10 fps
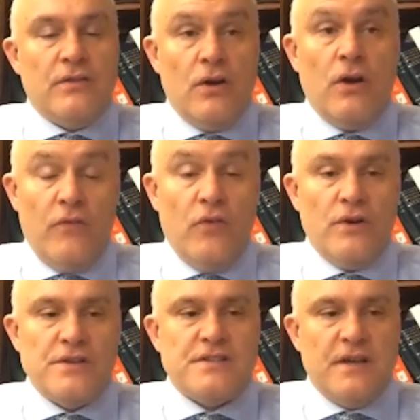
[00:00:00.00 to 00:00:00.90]
of
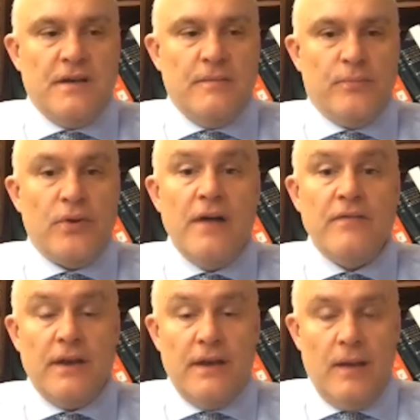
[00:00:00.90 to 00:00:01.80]
course
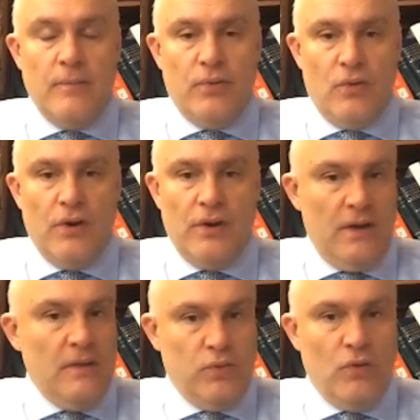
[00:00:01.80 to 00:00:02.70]
private
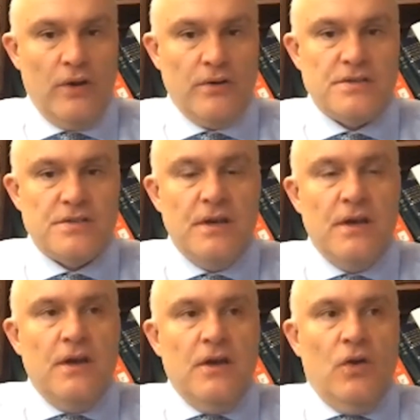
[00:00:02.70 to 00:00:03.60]
employers
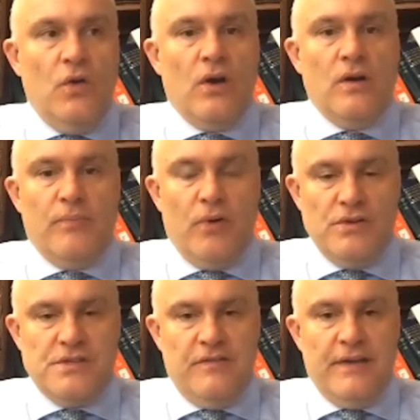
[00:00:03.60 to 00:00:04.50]
who are
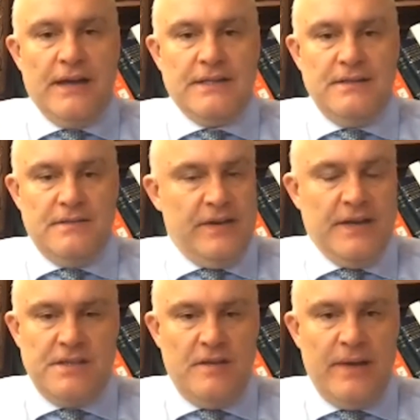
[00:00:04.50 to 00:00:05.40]
imposing
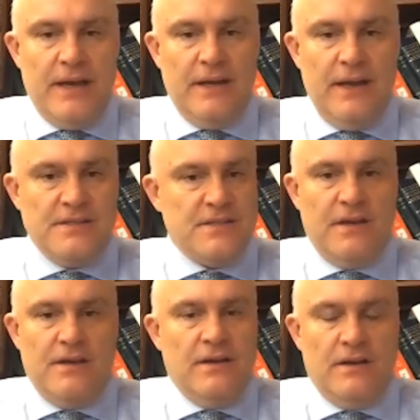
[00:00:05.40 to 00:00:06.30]
vaccine mandates.
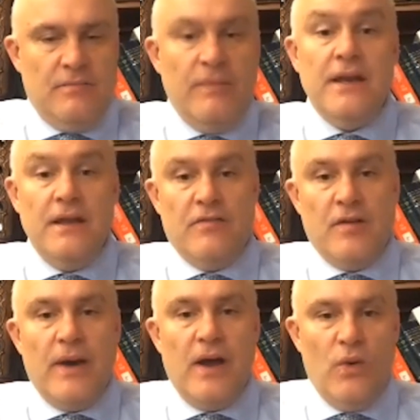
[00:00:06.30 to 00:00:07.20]
Many of
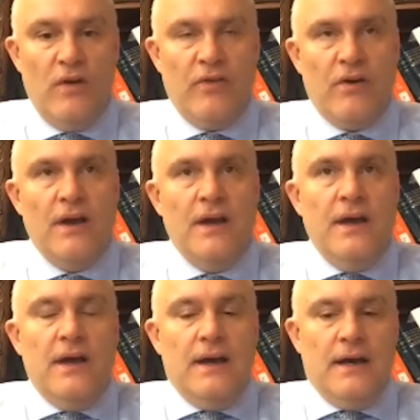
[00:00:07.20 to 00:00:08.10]
them, however.
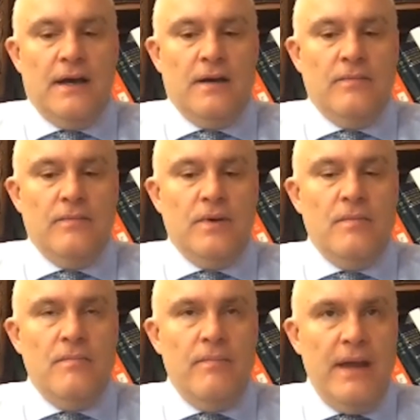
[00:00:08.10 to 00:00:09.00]

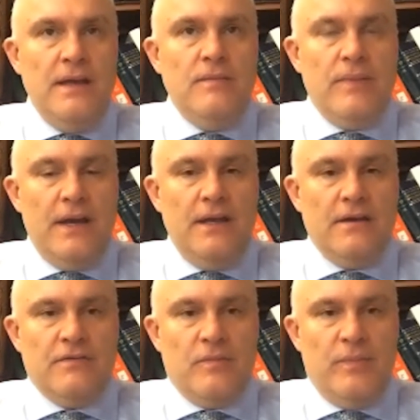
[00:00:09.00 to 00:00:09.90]
Many
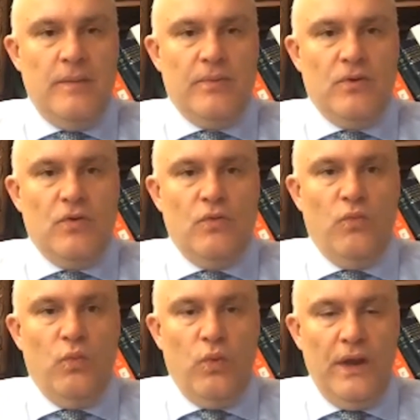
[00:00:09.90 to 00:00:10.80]
of the people who
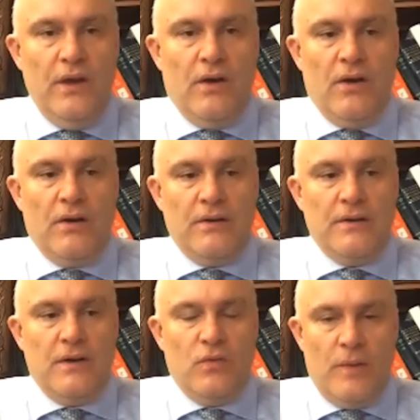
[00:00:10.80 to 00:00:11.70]
we are
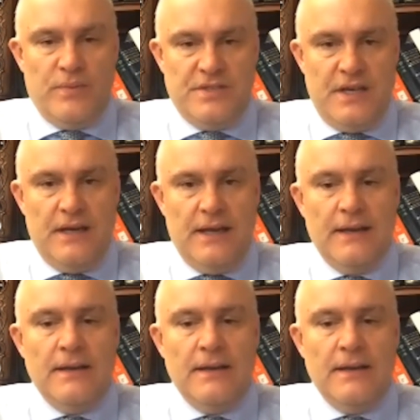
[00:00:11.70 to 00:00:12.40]
representing